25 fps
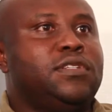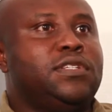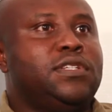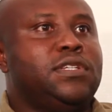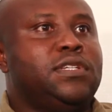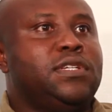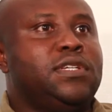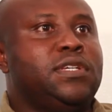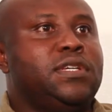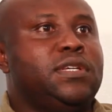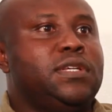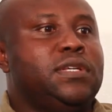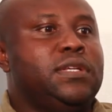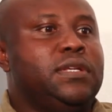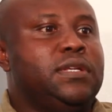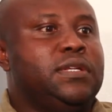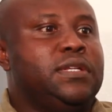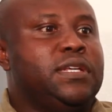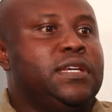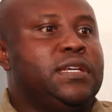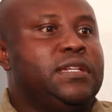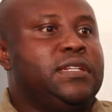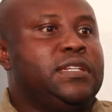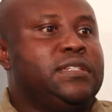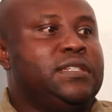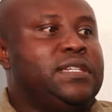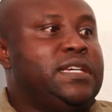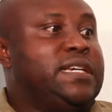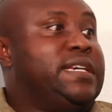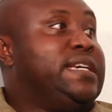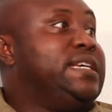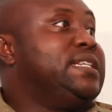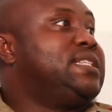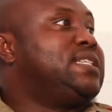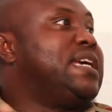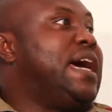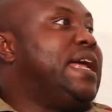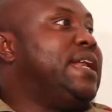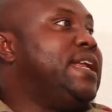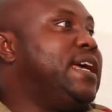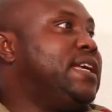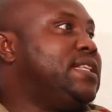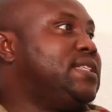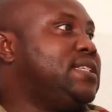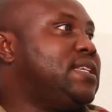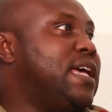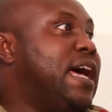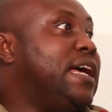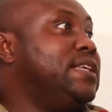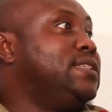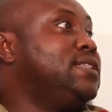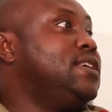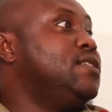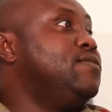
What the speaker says: the internet has